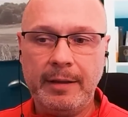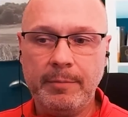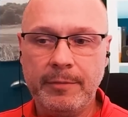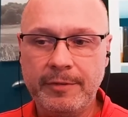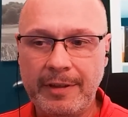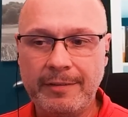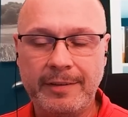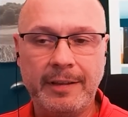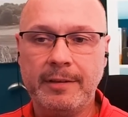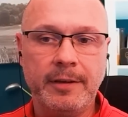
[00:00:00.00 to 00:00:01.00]
says
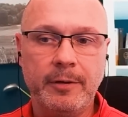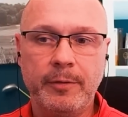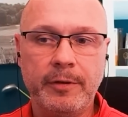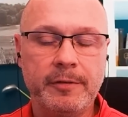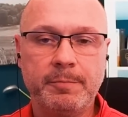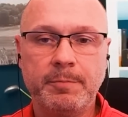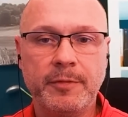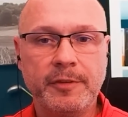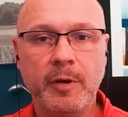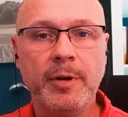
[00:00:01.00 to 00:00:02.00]
that there's
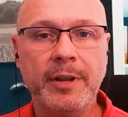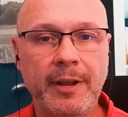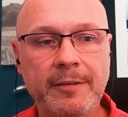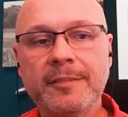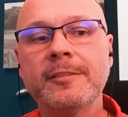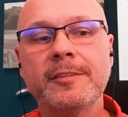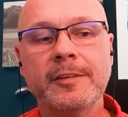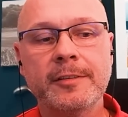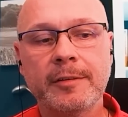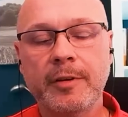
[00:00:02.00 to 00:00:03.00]
so many
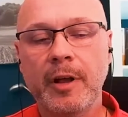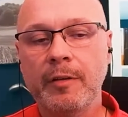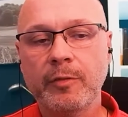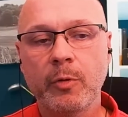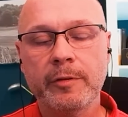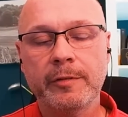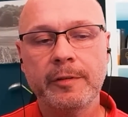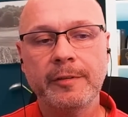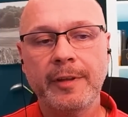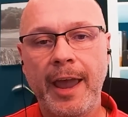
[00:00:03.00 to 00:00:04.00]
instances of golf
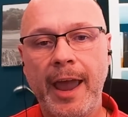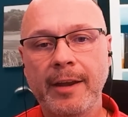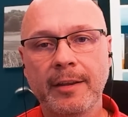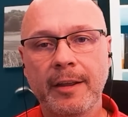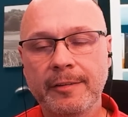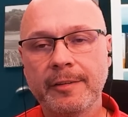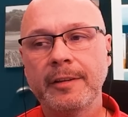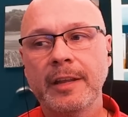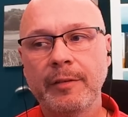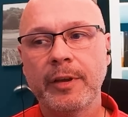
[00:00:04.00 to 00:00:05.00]
courses adding a
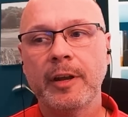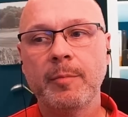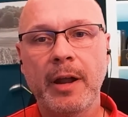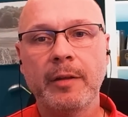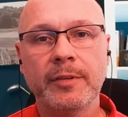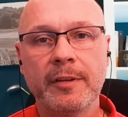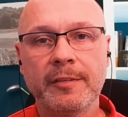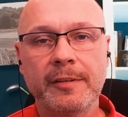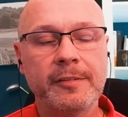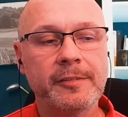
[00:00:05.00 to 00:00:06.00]
significant amount of
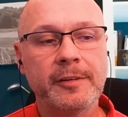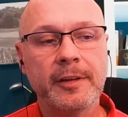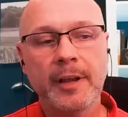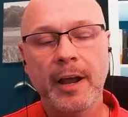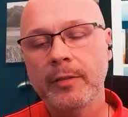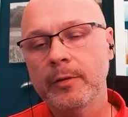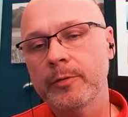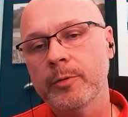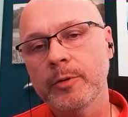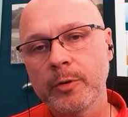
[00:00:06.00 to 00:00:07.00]
distance, either
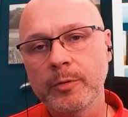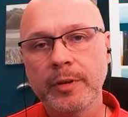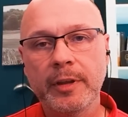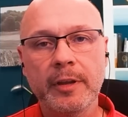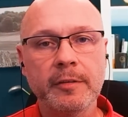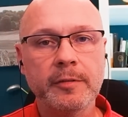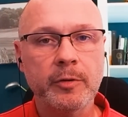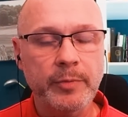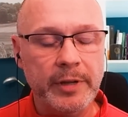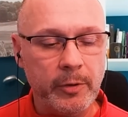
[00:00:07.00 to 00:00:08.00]
through new tees
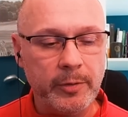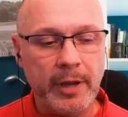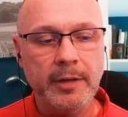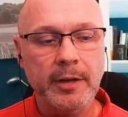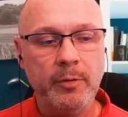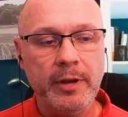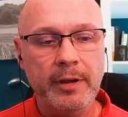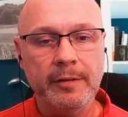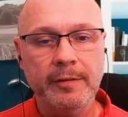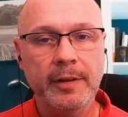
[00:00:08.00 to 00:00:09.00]
or relocating
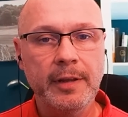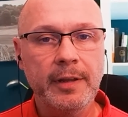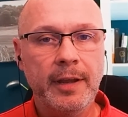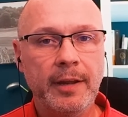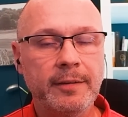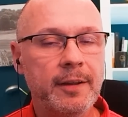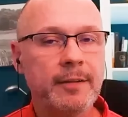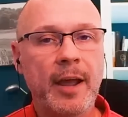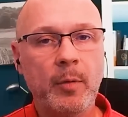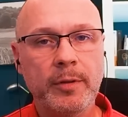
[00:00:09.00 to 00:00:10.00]
greens, and
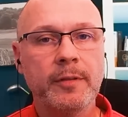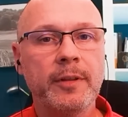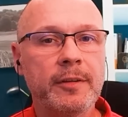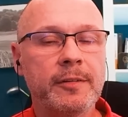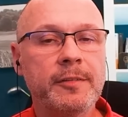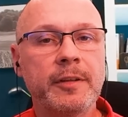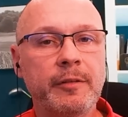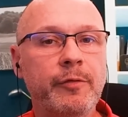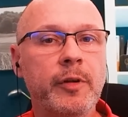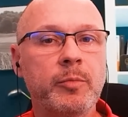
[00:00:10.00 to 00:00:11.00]
did that within the
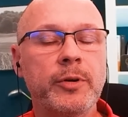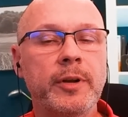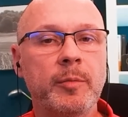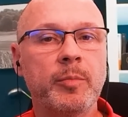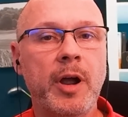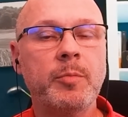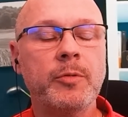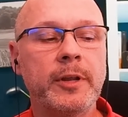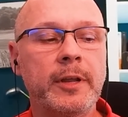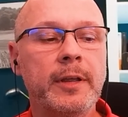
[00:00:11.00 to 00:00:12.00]
existing footprint of the
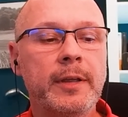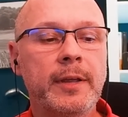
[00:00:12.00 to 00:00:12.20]
property.